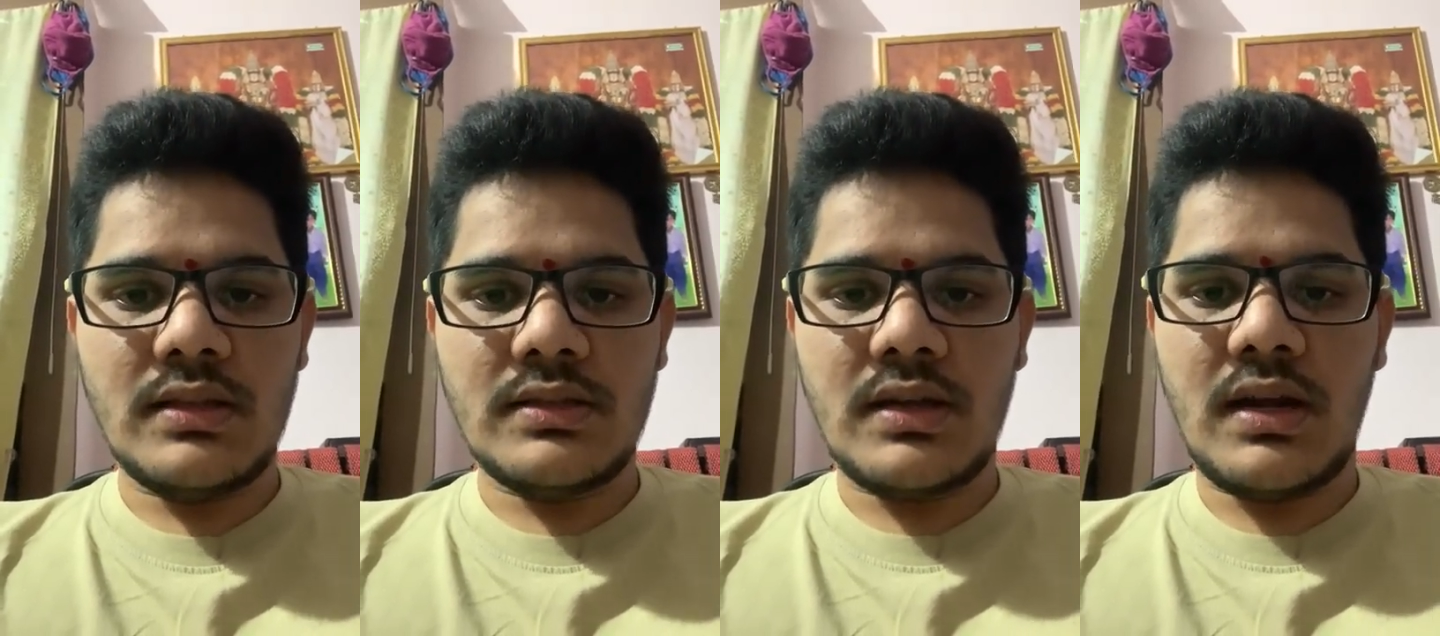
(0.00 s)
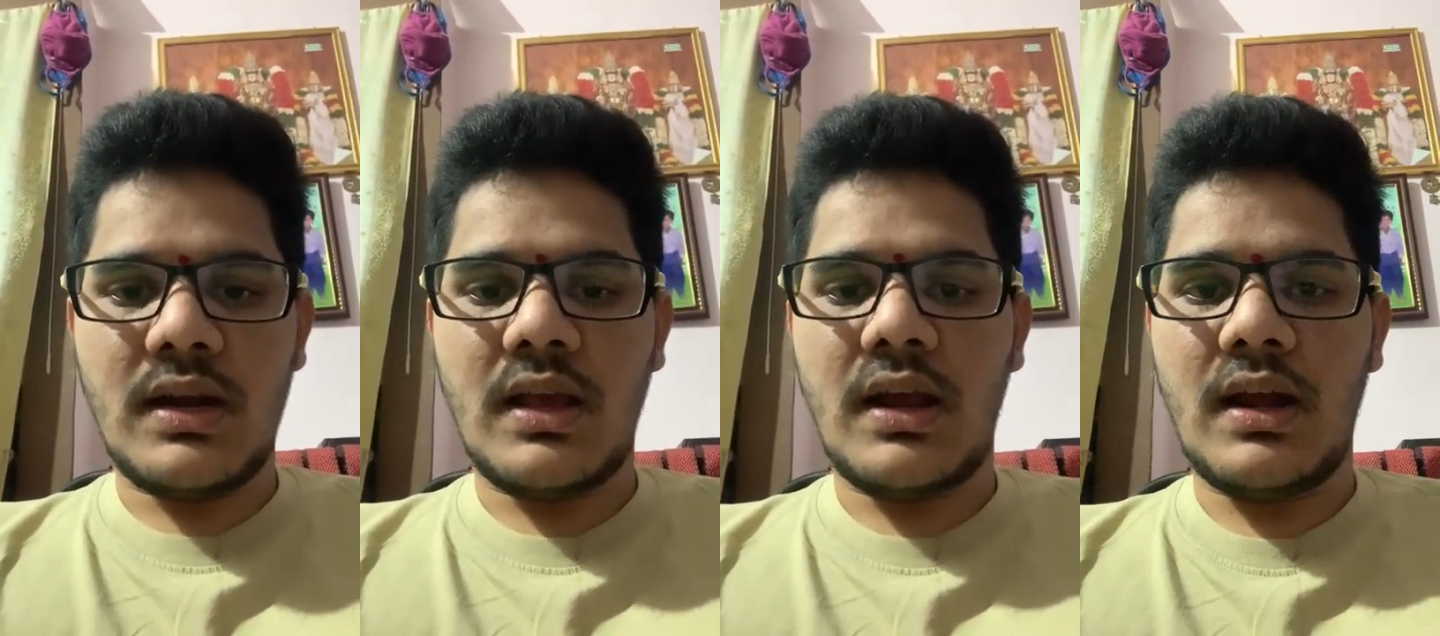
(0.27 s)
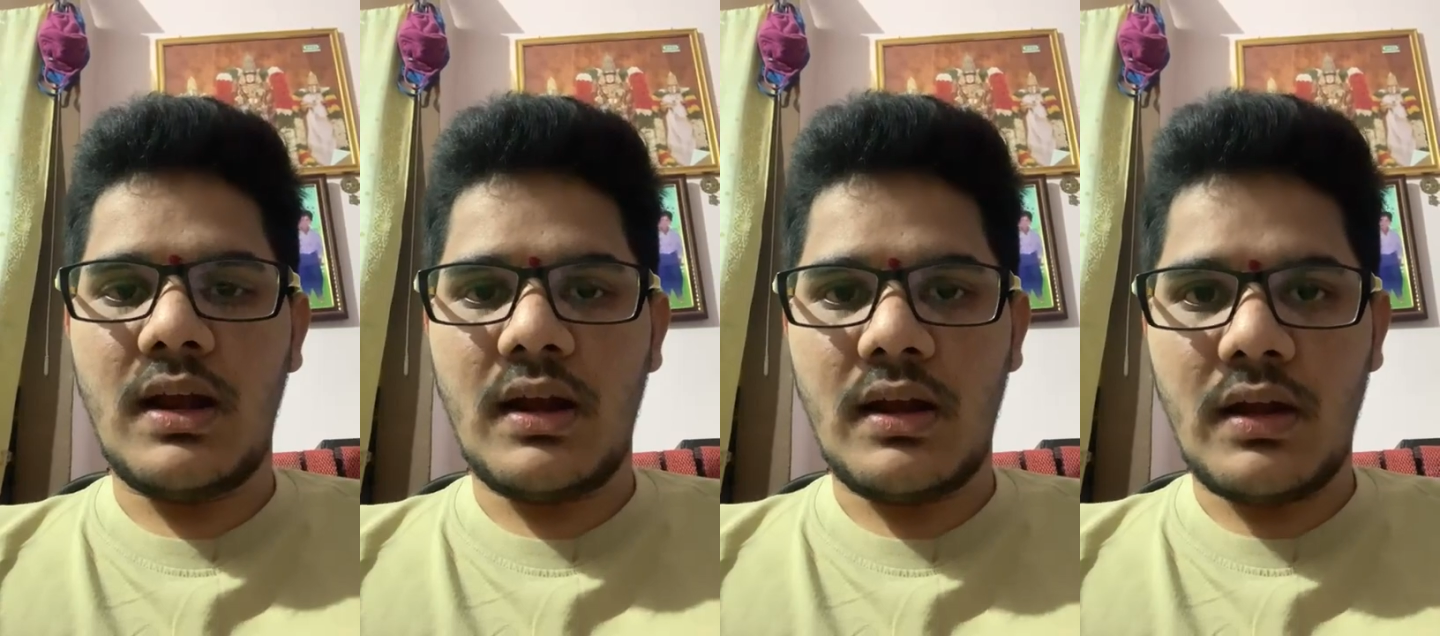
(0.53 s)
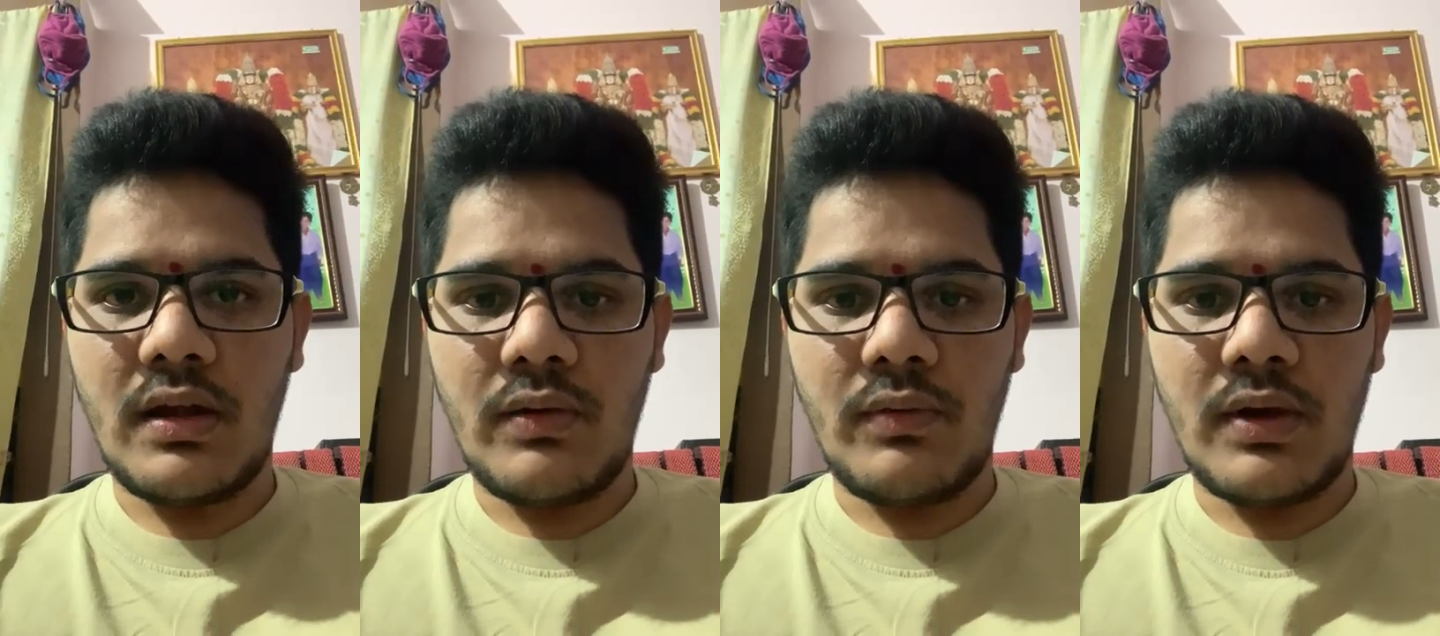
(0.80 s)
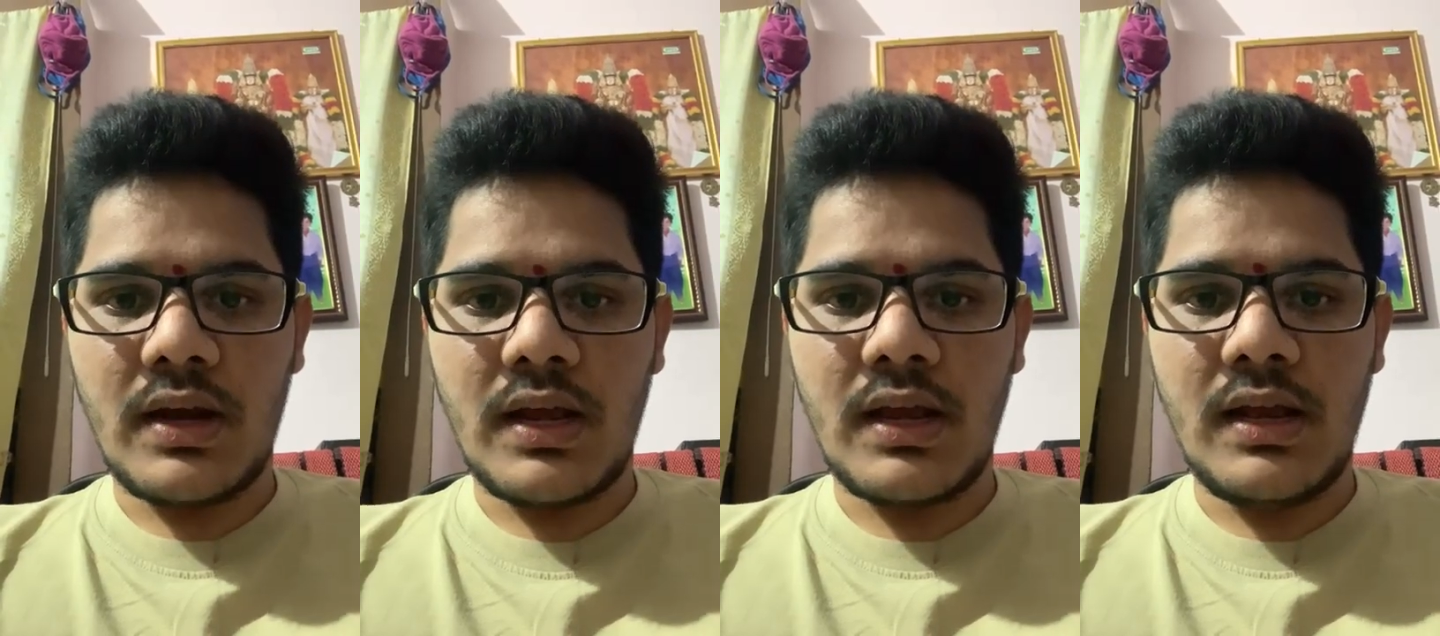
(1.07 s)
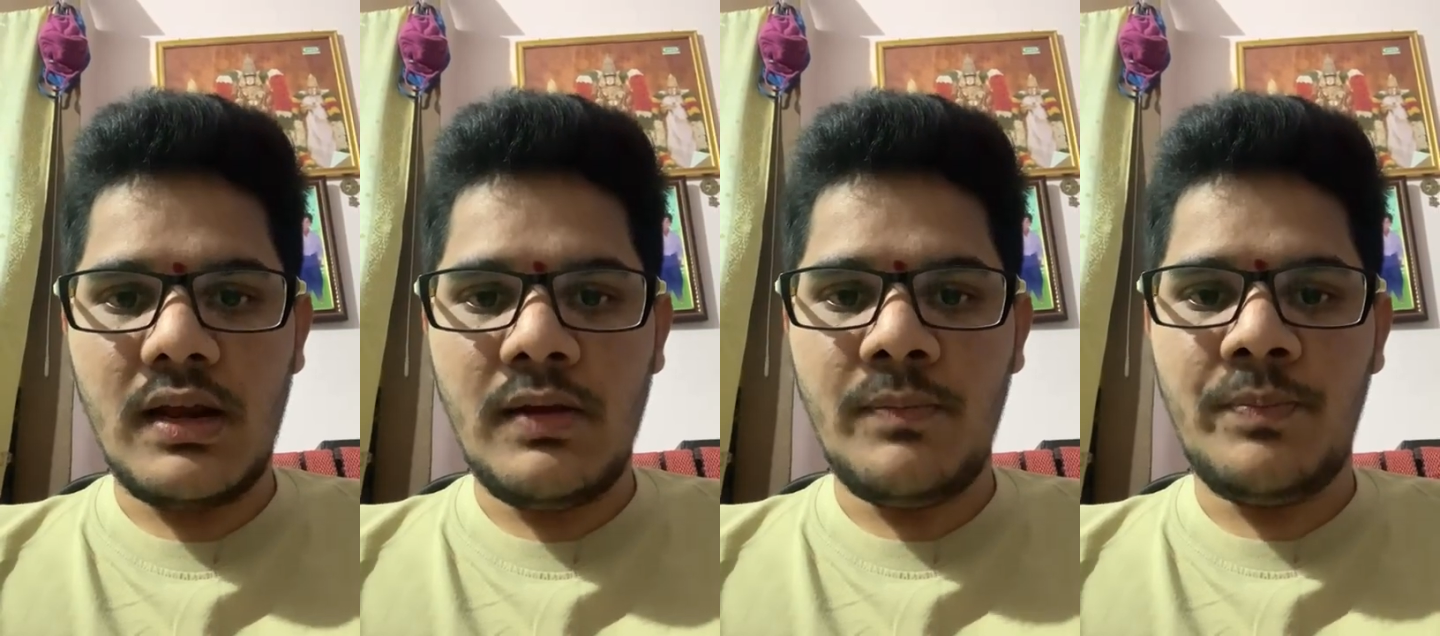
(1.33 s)
Engineering at NIT
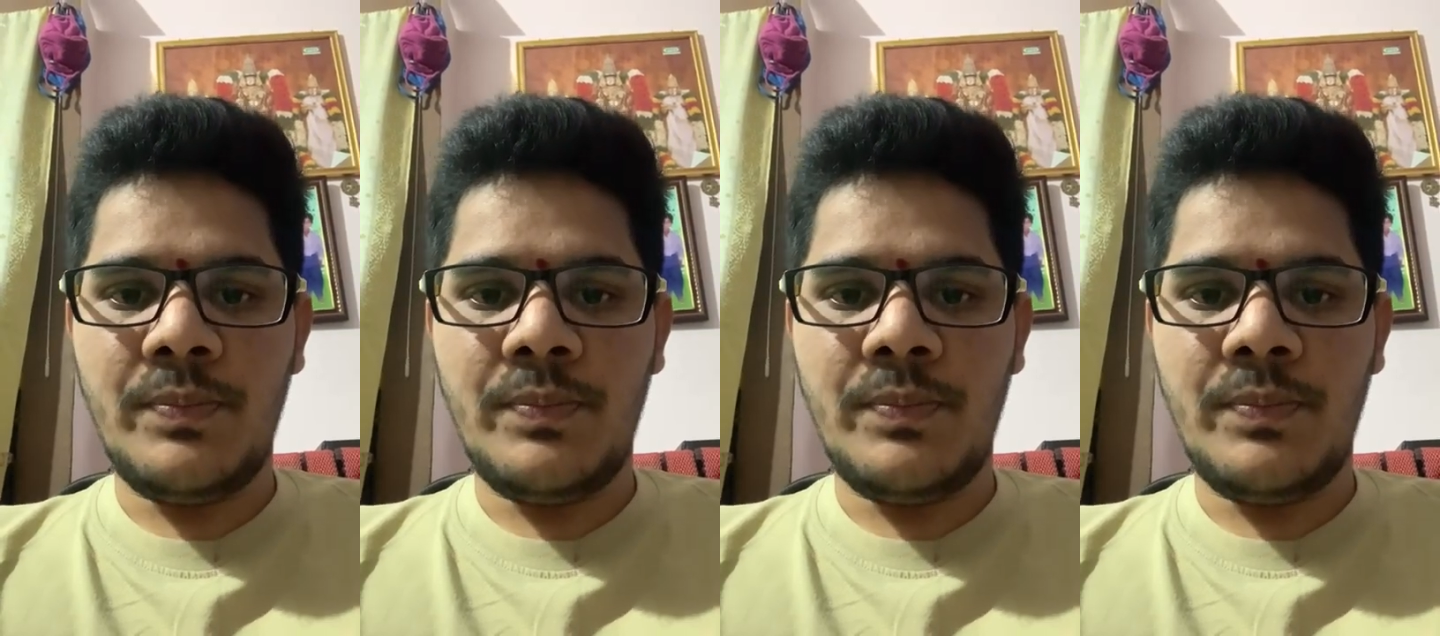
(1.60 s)
Warangal,